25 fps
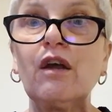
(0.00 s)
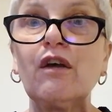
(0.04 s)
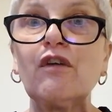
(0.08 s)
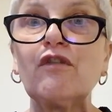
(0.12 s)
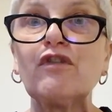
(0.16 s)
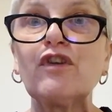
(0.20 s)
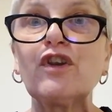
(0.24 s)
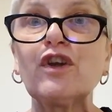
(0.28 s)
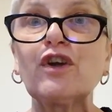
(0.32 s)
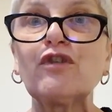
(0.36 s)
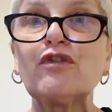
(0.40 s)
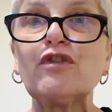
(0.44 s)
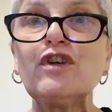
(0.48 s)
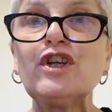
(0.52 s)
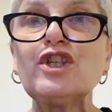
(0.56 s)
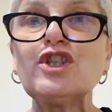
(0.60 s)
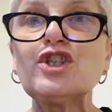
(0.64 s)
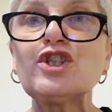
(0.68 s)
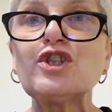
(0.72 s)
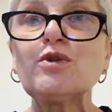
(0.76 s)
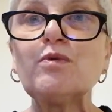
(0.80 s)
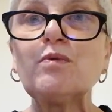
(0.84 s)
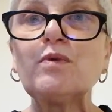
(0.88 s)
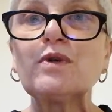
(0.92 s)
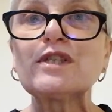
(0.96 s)
For the
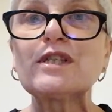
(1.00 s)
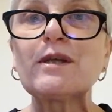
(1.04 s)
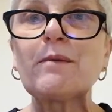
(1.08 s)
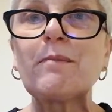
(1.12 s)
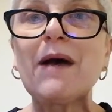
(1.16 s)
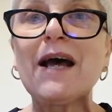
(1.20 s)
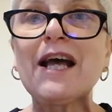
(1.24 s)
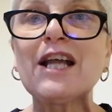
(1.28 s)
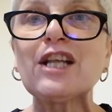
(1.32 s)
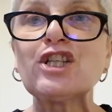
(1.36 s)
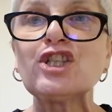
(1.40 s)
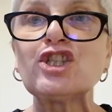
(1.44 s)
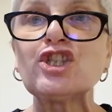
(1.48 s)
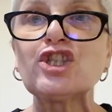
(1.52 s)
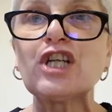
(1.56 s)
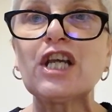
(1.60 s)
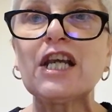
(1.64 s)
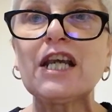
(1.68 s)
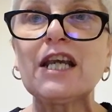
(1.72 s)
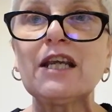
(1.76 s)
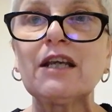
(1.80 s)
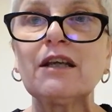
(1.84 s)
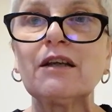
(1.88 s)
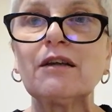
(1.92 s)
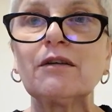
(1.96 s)
creature was a
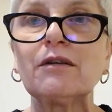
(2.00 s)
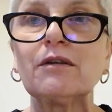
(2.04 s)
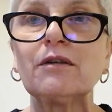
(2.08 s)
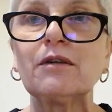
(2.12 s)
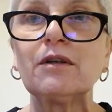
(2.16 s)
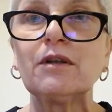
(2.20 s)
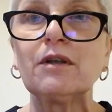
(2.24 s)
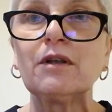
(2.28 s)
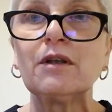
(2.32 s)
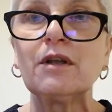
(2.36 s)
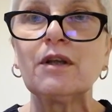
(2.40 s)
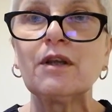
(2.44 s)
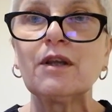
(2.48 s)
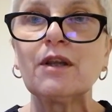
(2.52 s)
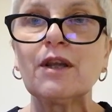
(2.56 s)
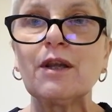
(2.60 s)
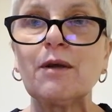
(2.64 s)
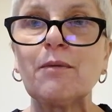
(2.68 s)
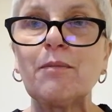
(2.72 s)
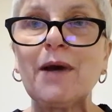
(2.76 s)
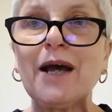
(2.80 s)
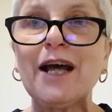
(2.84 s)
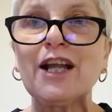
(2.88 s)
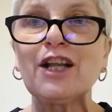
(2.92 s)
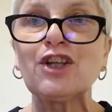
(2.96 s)
banshee. The
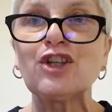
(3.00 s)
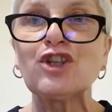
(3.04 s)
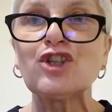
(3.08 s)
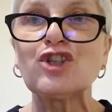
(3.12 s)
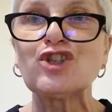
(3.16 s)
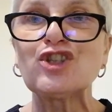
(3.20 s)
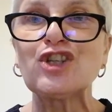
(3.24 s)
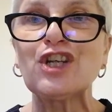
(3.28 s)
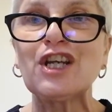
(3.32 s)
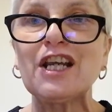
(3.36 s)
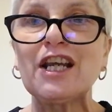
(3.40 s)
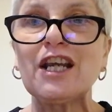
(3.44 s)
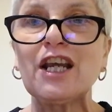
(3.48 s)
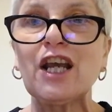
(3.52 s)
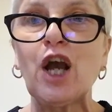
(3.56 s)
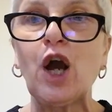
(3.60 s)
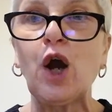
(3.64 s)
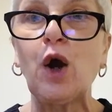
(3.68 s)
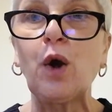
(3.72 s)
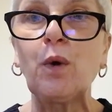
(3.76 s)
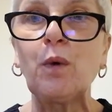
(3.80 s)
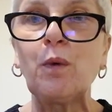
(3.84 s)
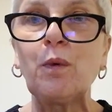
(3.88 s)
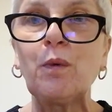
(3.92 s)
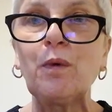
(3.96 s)
banshee,
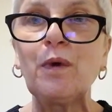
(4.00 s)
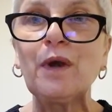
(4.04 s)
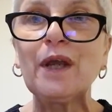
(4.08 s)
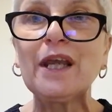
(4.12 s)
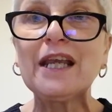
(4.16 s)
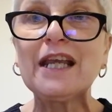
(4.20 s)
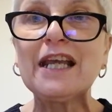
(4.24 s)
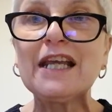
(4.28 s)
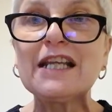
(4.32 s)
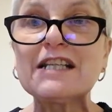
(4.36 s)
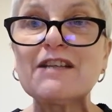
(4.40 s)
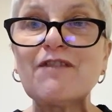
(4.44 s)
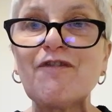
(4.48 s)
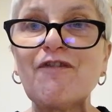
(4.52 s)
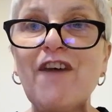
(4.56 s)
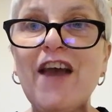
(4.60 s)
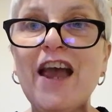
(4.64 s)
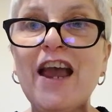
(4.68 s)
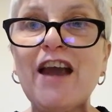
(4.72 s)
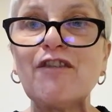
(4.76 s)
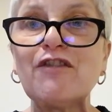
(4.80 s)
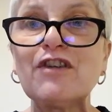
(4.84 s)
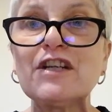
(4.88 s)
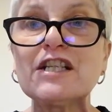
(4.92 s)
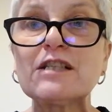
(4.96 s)
a wicked
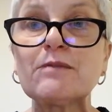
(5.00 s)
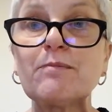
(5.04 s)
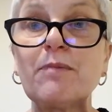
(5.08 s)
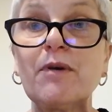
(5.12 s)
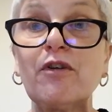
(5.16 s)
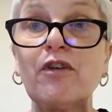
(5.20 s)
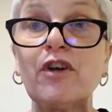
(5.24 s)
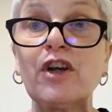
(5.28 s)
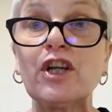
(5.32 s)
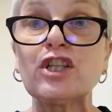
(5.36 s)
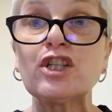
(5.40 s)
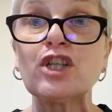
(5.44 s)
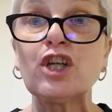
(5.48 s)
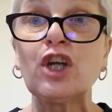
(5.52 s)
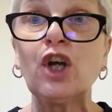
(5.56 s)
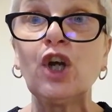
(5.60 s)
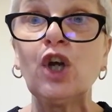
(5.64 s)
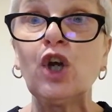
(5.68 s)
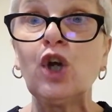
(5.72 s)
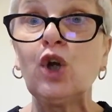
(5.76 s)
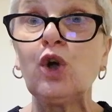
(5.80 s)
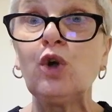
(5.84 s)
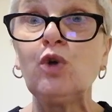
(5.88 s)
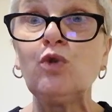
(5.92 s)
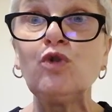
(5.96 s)
fairy spirit
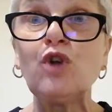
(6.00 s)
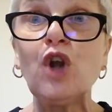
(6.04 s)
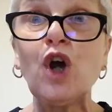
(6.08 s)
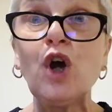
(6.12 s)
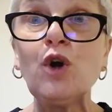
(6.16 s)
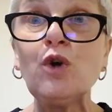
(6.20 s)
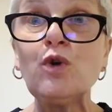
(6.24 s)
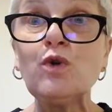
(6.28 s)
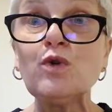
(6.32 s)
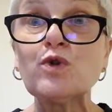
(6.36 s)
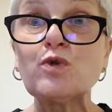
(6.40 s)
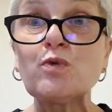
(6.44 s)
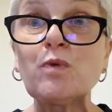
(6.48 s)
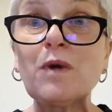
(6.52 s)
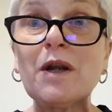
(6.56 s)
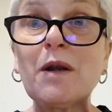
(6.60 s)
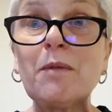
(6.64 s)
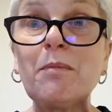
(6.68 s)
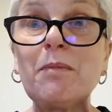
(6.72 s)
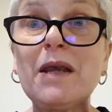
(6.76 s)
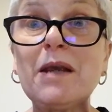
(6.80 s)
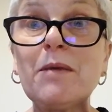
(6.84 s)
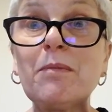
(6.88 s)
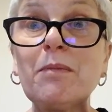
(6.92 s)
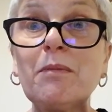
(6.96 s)
who knows when
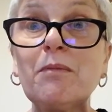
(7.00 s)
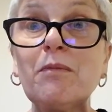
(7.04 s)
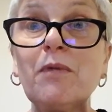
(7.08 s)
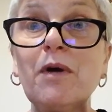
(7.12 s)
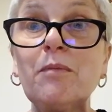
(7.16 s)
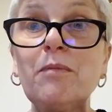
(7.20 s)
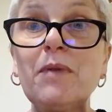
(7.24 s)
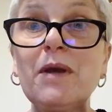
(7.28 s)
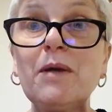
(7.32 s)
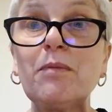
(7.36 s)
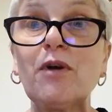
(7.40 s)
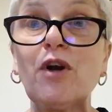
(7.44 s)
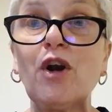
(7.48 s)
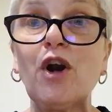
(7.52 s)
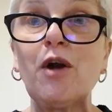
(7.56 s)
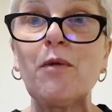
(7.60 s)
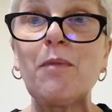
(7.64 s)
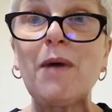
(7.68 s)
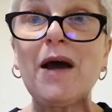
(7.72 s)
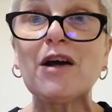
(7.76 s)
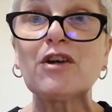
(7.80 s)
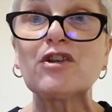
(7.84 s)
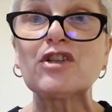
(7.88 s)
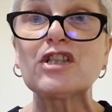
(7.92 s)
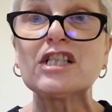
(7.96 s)
people are
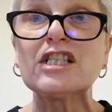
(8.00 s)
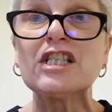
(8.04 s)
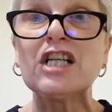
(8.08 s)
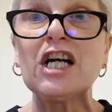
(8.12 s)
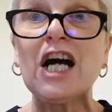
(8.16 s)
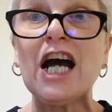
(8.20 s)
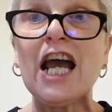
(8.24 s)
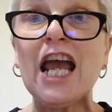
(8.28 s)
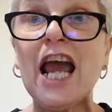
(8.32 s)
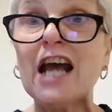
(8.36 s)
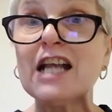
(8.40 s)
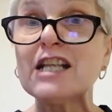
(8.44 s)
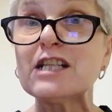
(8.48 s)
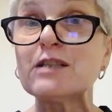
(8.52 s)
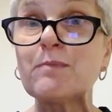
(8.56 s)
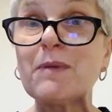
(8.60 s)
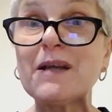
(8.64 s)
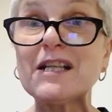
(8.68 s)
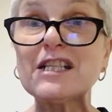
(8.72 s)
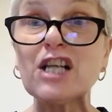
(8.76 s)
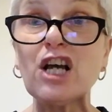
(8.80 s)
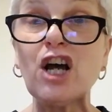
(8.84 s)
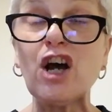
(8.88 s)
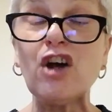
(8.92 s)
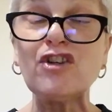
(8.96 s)
about to die and
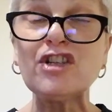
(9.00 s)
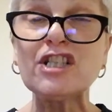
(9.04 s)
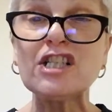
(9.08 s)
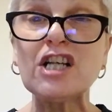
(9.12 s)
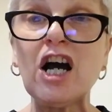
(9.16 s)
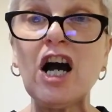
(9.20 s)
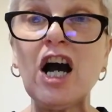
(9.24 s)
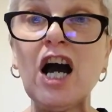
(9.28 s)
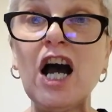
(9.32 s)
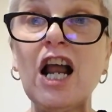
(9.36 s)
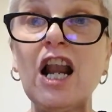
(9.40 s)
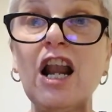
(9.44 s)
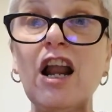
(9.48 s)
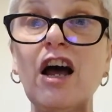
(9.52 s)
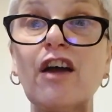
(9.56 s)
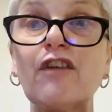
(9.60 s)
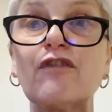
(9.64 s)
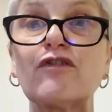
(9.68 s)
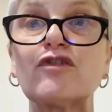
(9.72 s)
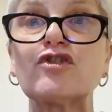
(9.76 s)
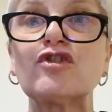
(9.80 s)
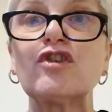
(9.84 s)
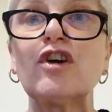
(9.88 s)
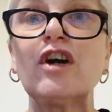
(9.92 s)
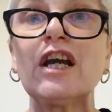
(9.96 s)
spends her entire
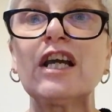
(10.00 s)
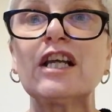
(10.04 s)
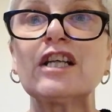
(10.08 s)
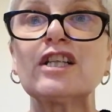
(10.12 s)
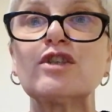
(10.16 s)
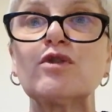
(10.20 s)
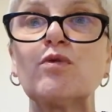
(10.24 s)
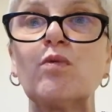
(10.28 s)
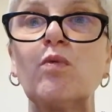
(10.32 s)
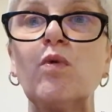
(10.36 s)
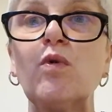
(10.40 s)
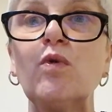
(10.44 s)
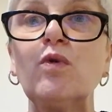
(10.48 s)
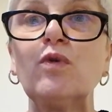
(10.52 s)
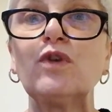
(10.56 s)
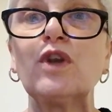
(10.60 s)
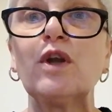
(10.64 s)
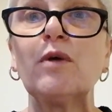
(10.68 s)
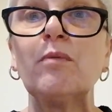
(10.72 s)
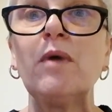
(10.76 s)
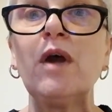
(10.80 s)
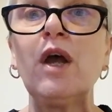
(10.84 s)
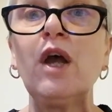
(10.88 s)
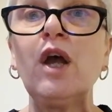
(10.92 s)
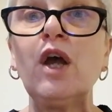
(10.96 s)
life trying to warn them,